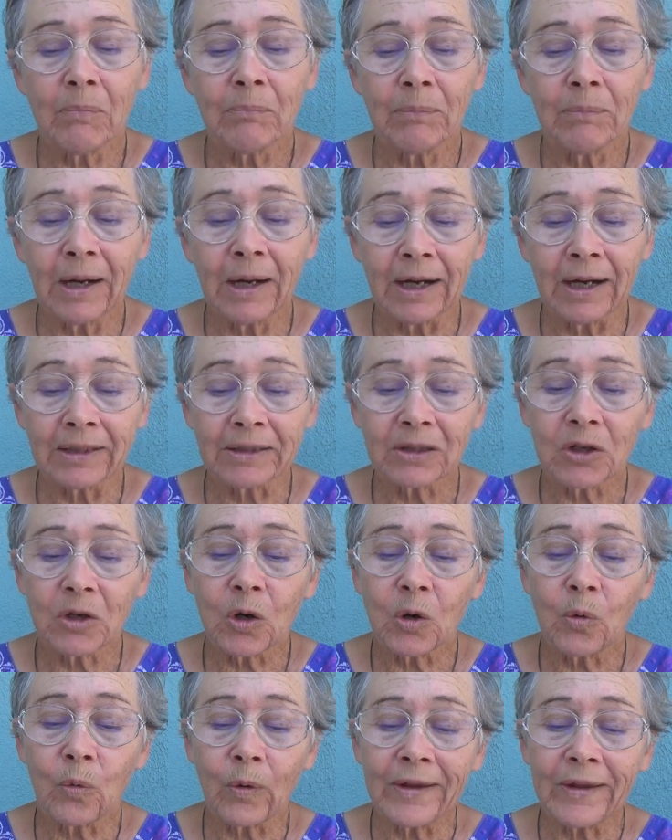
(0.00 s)
But
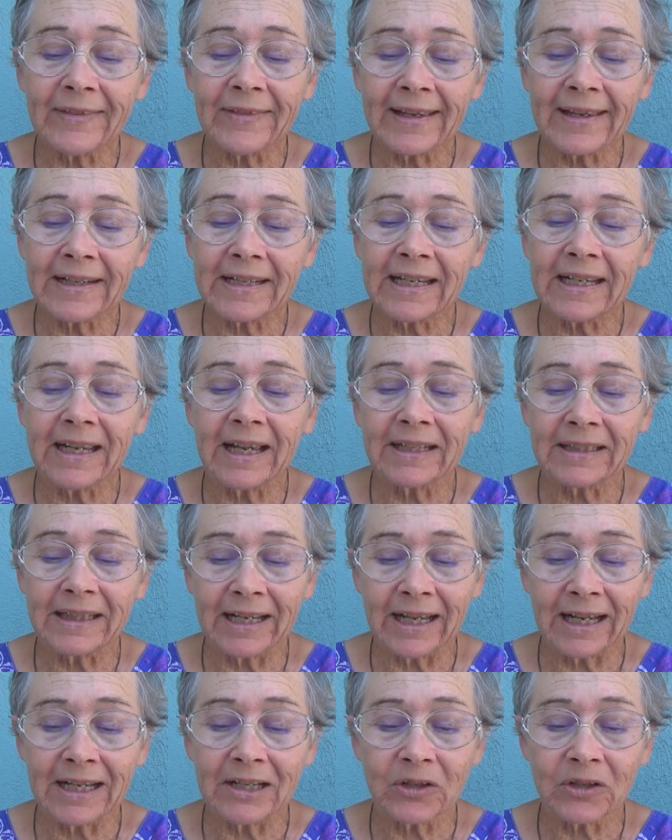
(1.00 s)
when that he had
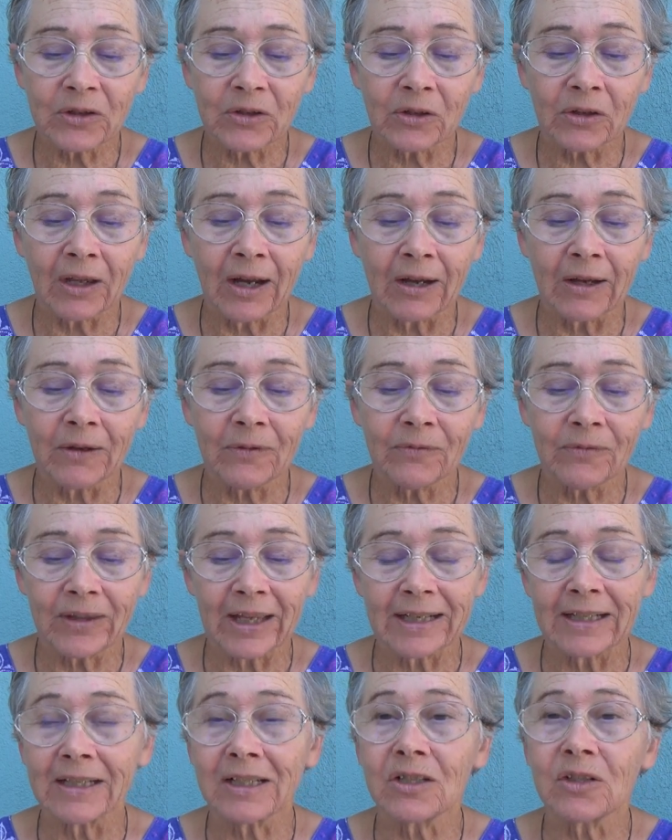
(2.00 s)
gained her love,
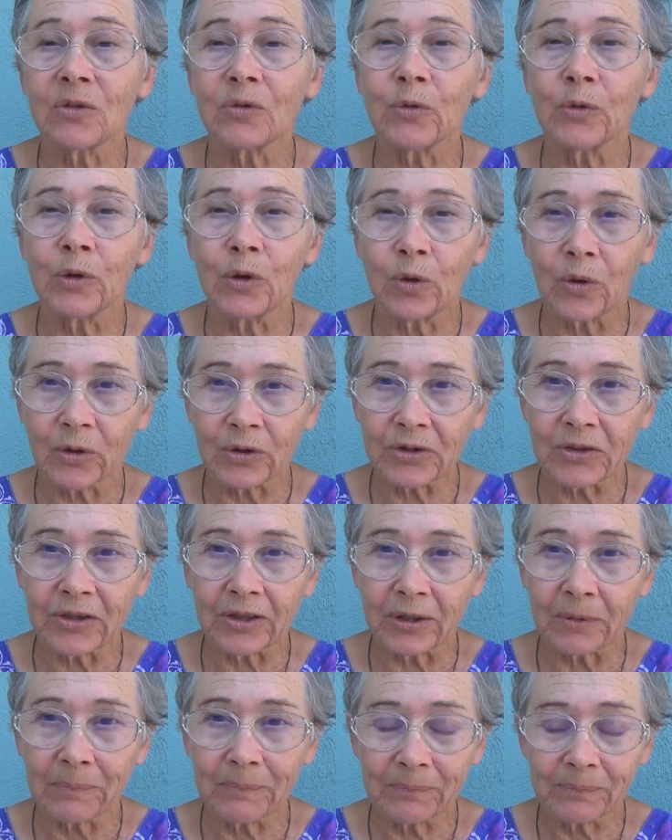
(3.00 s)
that is through
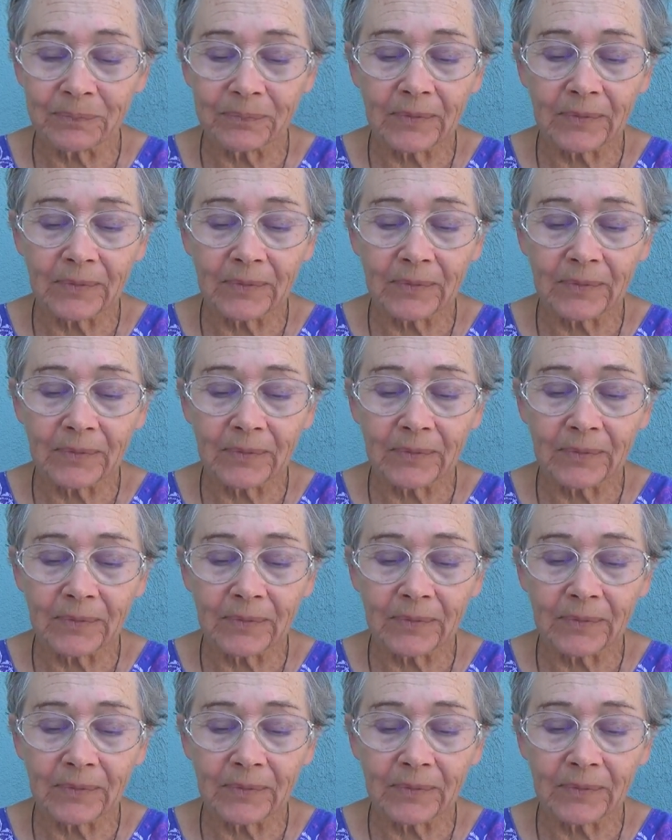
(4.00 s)
courtship,